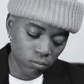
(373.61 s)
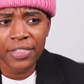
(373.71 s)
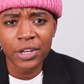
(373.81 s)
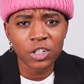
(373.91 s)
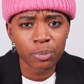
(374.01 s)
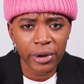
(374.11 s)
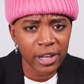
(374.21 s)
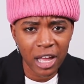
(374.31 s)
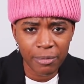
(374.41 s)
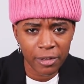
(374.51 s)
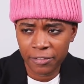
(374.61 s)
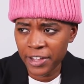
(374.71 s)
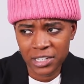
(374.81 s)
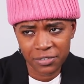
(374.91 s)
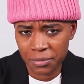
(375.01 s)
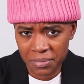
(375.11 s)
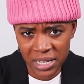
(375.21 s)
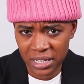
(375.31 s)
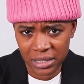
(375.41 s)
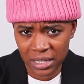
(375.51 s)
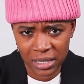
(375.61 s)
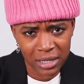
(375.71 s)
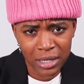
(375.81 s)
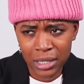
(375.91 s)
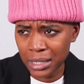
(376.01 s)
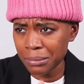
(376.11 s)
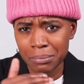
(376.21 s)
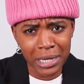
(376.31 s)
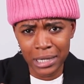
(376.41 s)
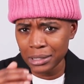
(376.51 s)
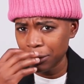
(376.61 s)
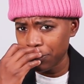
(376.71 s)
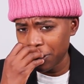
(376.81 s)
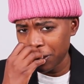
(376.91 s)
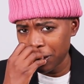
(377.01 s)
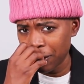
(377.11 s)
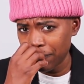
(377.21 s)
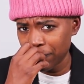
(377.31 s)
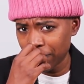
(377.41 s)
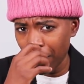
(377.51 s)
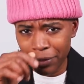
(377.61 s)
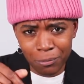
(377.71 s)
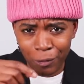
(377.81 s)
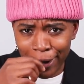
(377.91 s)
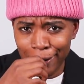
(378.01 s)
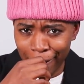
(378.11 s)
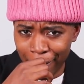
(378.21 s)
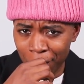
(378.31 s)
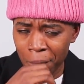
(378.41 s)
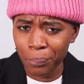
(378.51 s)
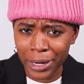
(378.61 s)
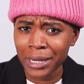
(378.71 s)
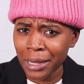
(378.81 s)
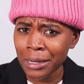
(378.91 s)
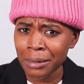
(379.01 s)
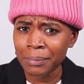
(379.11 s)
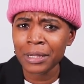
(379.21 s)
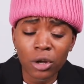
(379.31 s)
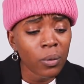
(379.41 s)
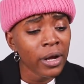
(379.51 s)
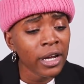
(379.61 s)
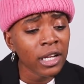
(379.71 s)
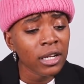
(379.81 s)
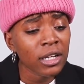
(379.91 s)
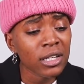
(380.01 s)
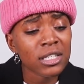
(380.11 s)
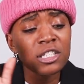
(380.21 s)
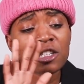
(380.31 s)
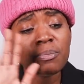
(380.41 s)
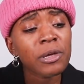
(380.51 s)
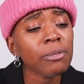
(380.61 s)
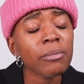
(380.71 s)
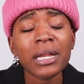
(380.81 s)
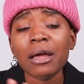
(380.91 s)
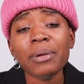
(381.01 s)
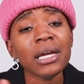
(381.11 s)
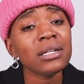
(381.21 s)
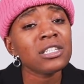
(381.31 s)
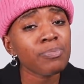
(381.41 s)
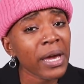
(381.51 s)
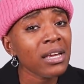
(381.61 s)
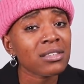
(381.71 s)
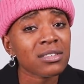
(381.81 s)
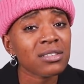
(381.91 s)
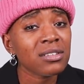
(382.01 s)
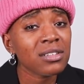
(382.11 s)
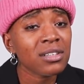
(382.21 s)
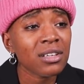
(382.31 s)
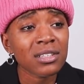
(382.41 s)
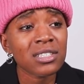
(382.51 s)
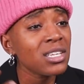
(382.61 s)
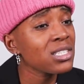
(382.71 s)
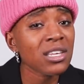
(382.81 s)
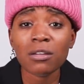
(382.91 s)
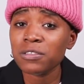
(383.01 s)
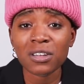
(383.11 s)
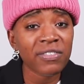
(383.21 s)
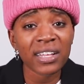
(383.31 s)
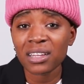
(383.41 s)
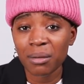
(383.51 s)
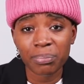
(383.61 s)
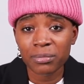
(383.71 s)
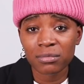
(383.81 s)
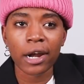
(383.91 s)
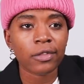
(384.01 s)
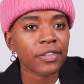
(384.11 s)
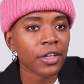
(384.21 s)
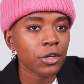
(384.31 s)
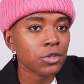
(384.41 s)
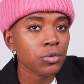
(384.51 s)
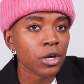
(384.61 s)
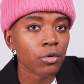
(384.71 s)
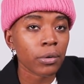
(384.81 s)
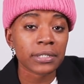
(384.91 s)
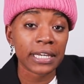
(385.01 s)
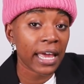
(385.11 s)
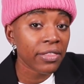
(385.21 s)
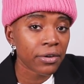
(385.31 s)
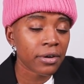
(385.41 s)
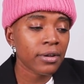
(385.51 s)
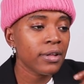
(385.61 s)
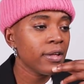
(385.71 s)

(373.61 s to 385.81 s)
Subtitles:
I think you should break up effective immediately. Like immediately break up. Call them right now and break up. You know what? Some people may not be in the space to self-develop. I don't think that you two can grow together.